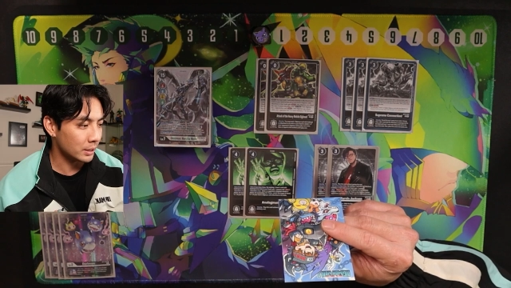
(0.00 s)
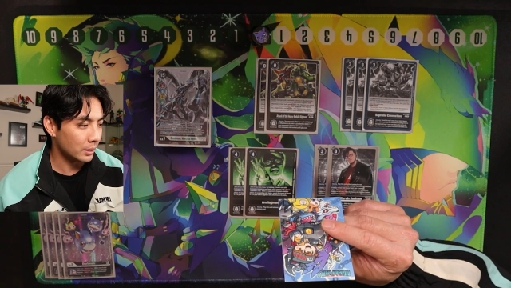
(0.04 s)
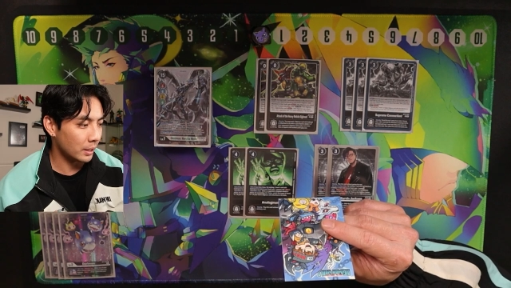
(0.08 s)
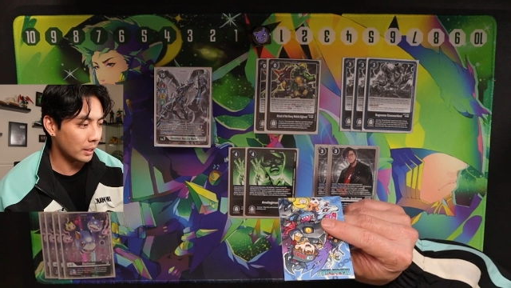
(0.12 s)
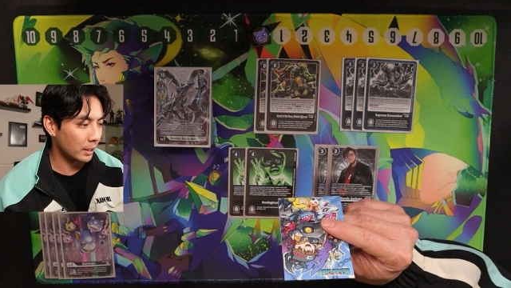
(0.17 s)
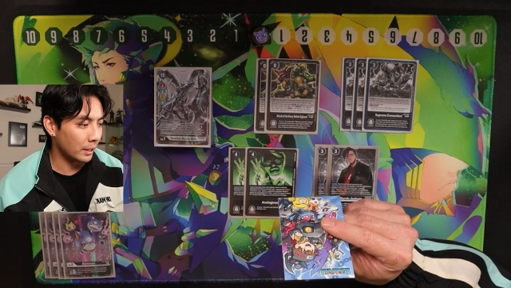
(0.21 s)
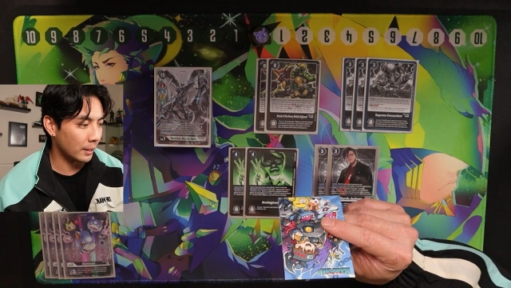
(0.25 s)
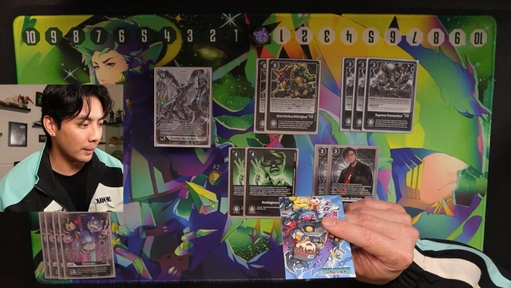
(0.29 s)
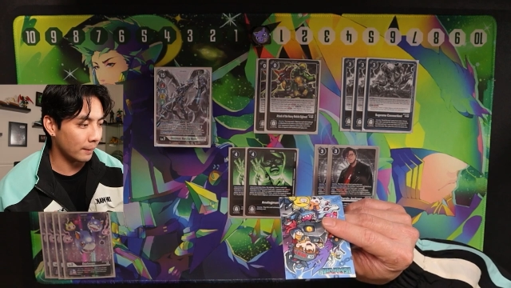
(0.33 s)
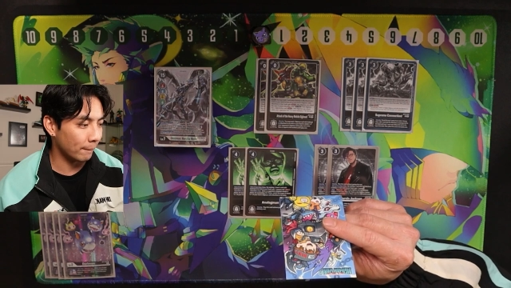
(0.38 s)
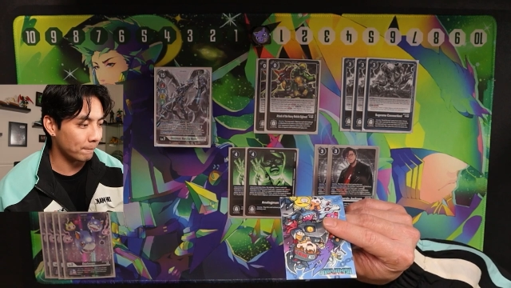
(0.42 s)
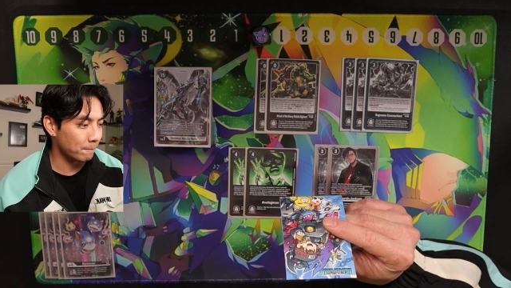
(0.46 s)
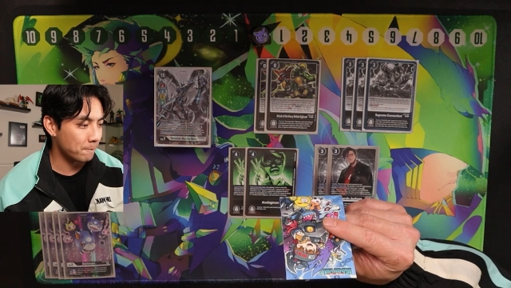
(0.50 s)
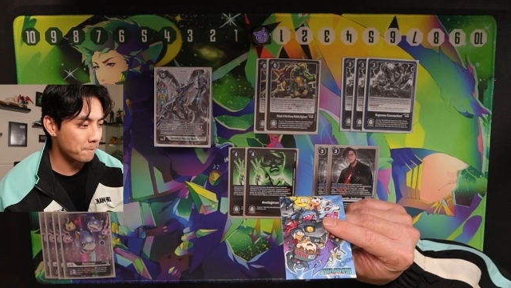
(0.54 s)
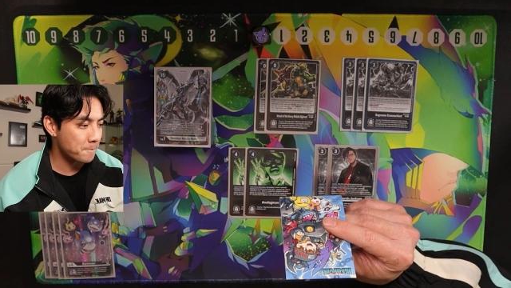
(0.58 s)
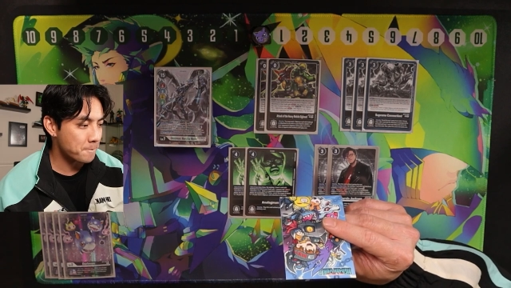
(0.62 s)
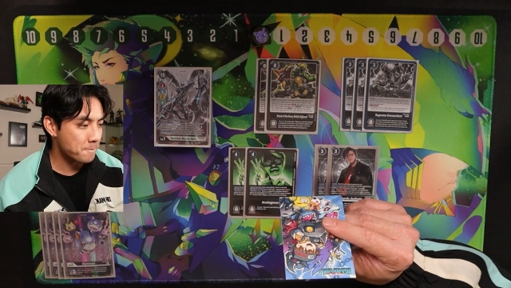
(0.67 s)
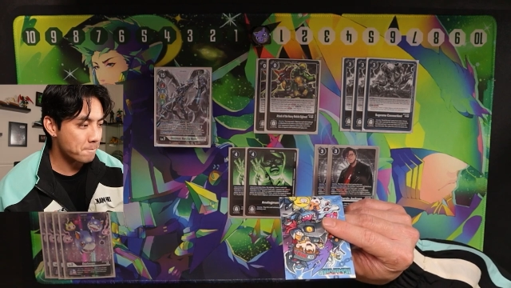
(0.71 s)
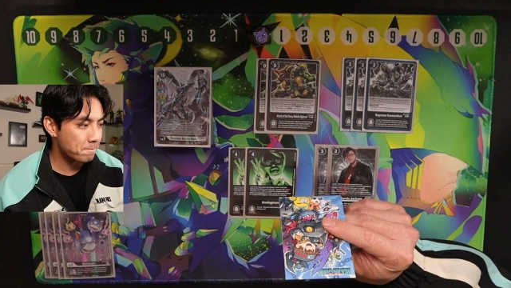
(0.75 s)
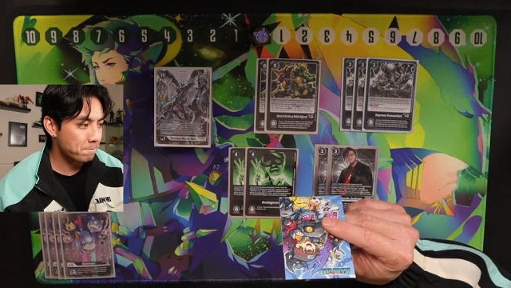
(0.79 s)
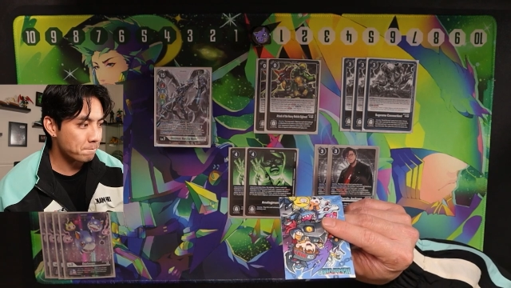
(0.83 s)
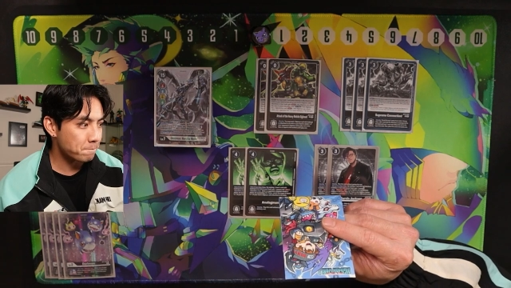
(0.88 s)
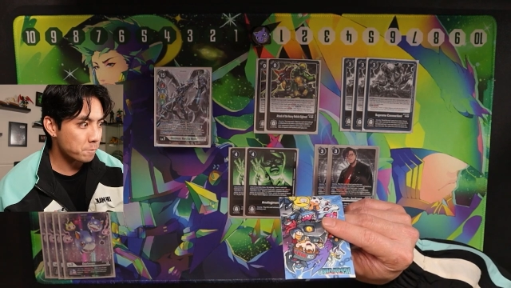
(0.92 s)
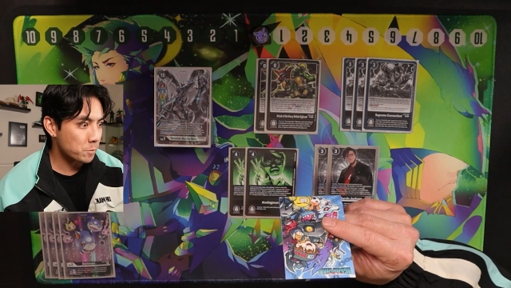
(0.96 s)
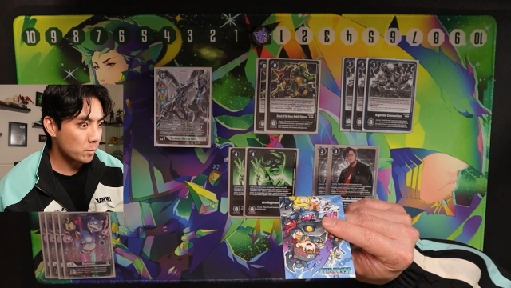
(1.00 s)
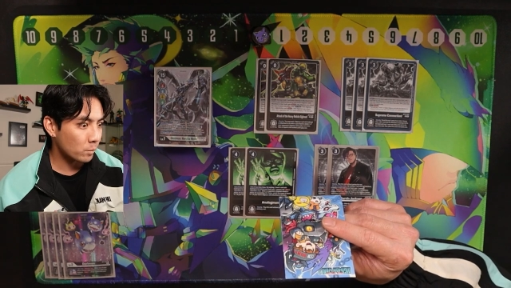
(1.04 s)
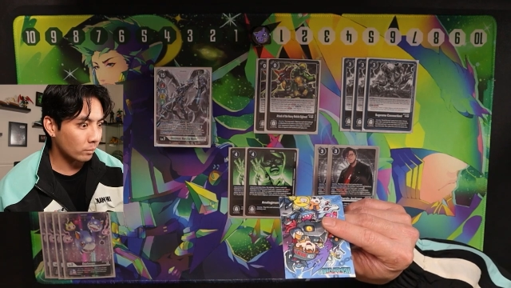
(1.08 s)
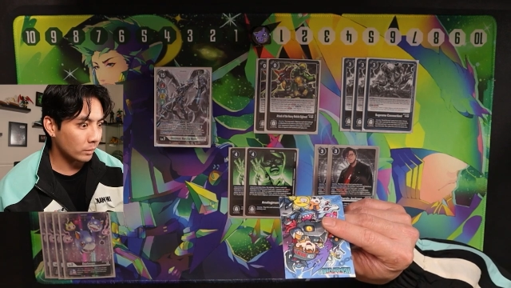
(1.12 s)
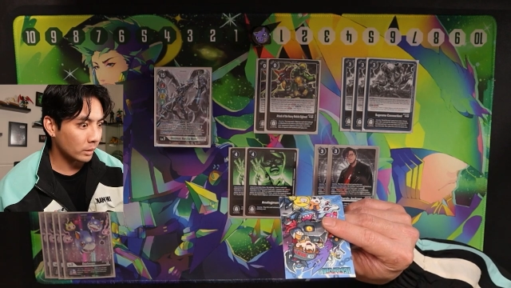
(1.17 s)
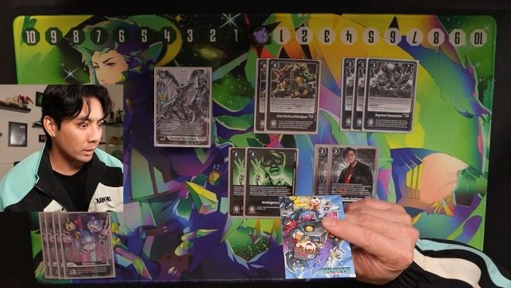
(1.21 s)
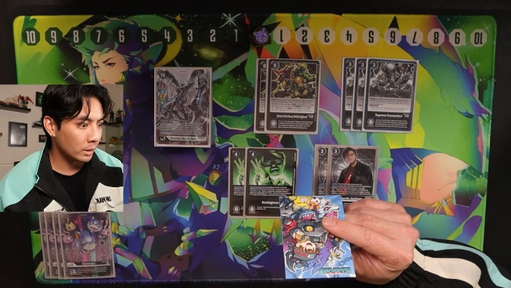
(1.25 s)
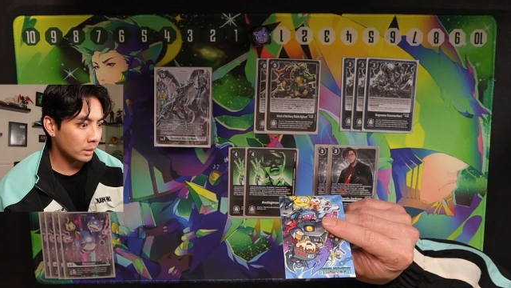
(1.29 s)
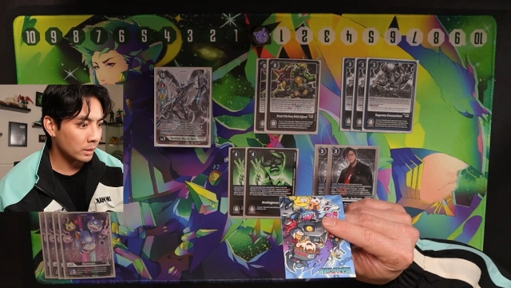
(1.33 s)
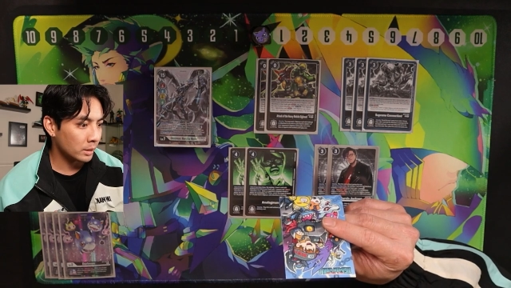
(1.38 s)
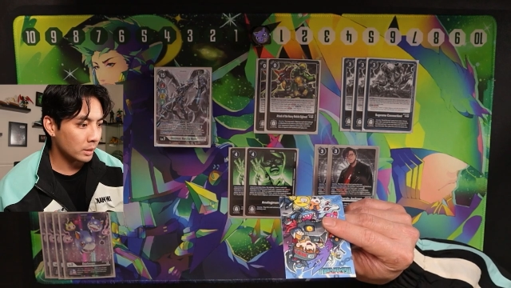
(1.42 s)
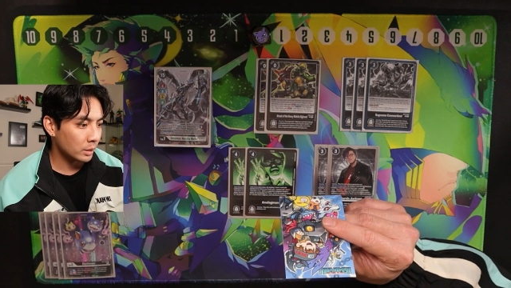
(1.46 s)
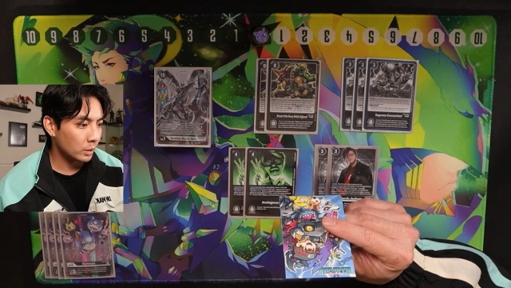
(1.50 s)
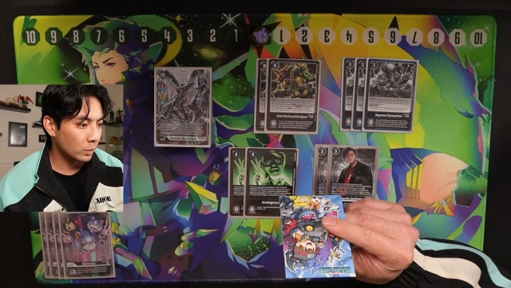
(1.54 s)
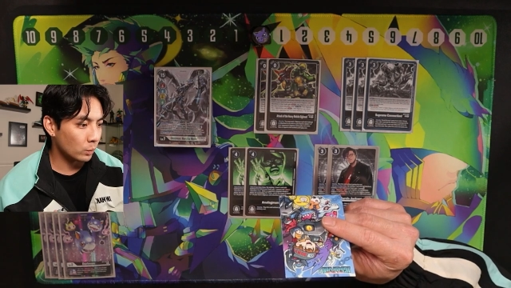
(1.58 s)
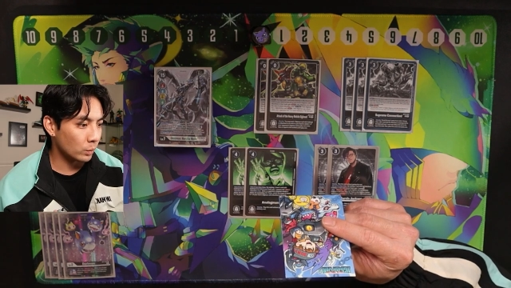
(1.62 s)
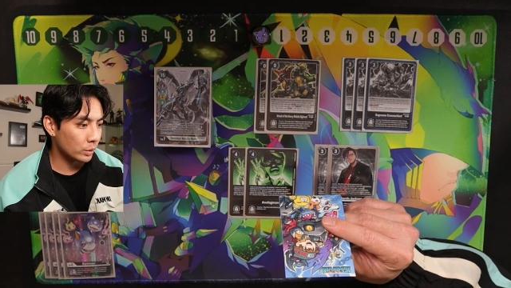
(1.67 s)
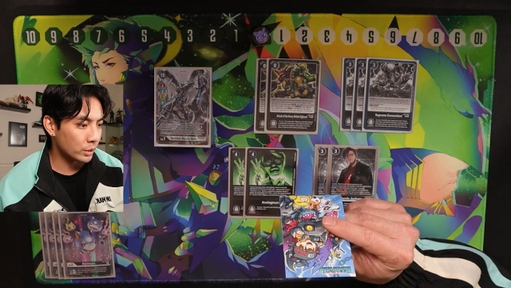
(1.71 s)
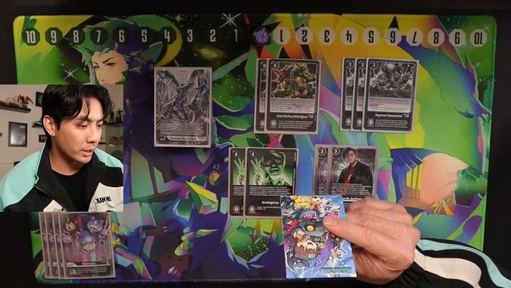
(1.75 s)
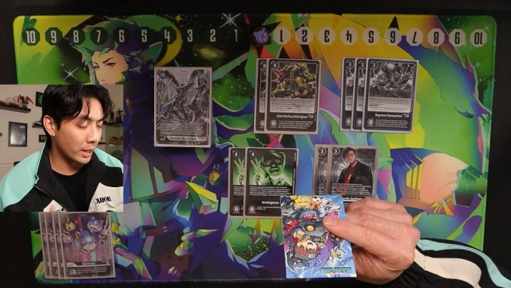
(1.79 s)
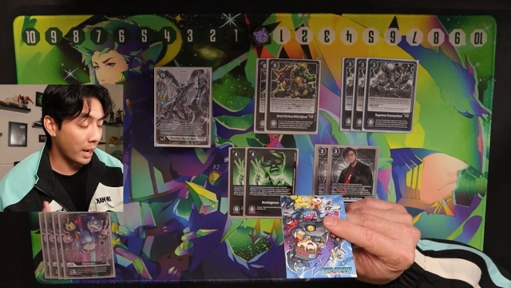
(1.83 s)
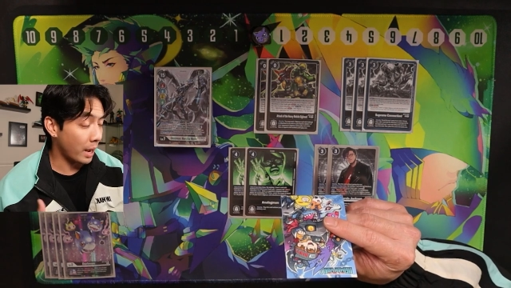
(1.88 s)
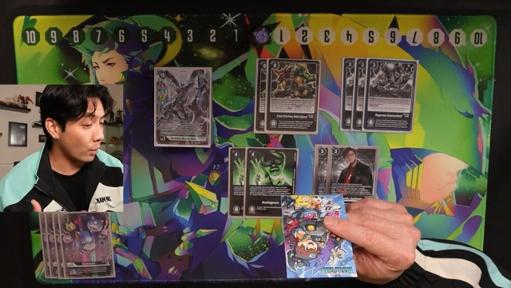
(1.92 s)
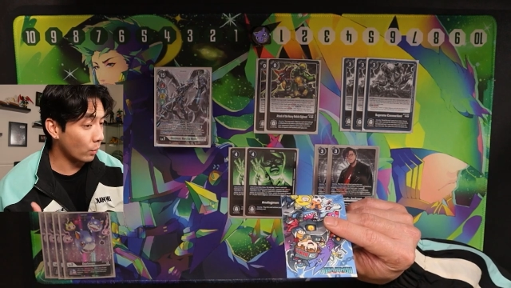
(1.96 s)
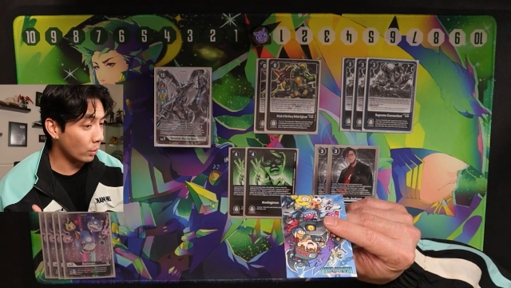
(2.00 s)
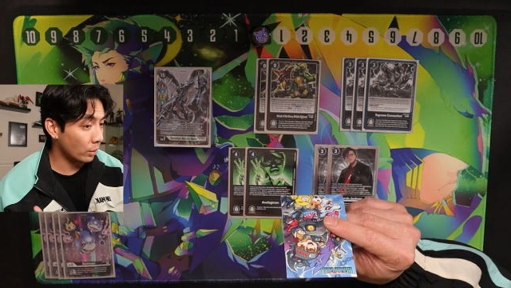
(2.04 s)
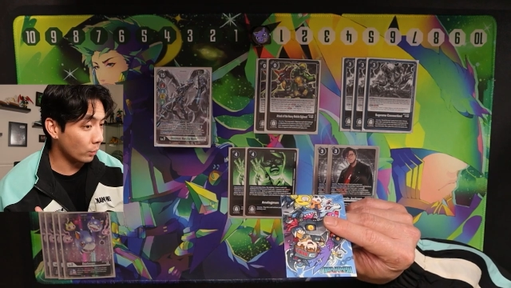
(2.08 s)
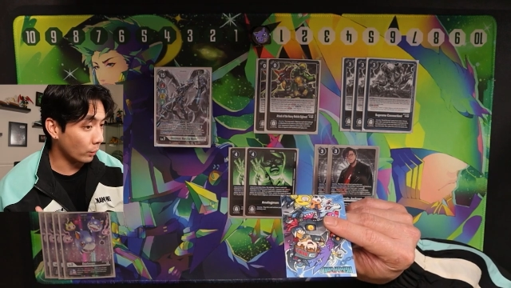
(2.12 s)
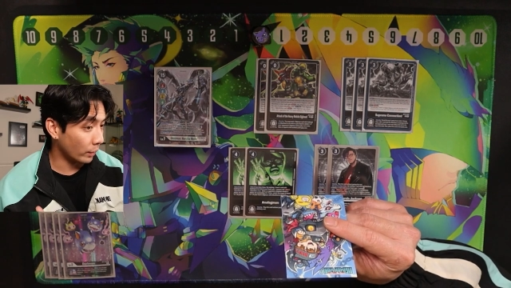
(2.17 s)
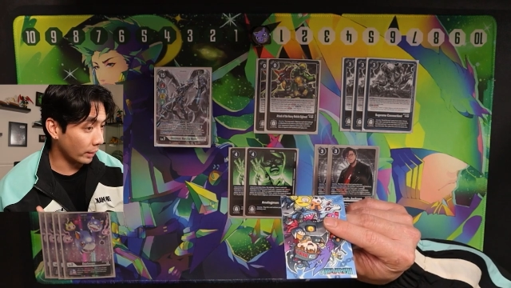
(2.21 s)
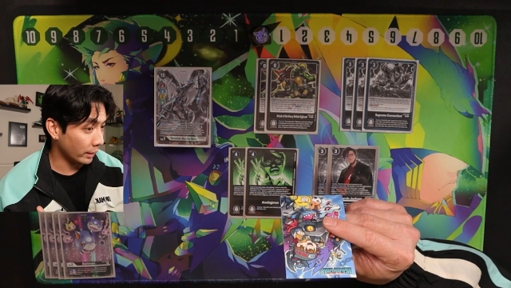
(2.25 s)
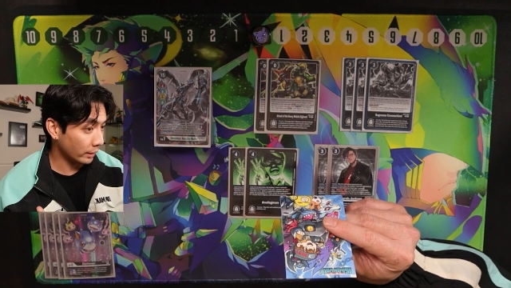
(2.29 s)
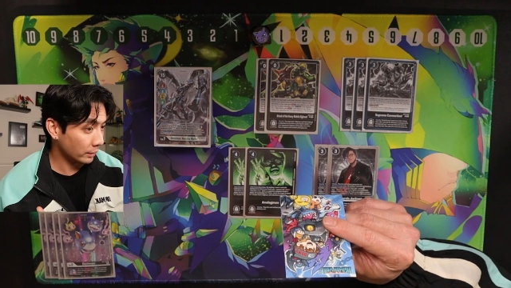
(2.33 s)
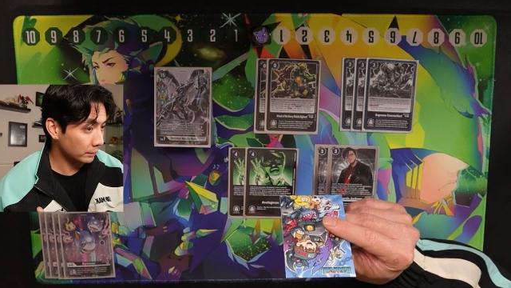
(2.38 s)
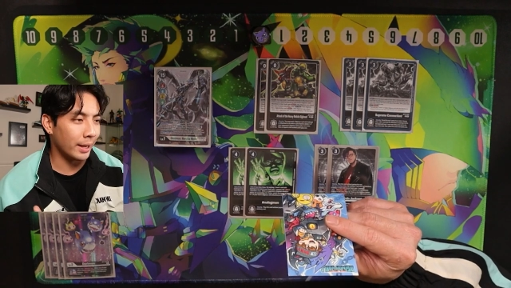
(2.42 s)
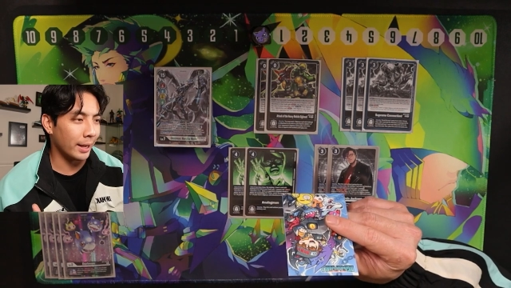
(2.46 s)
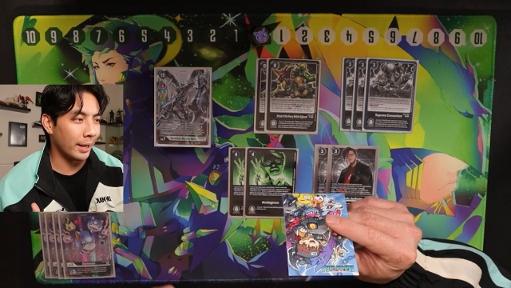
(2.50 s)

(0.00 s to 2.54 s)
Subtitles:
was an hour away.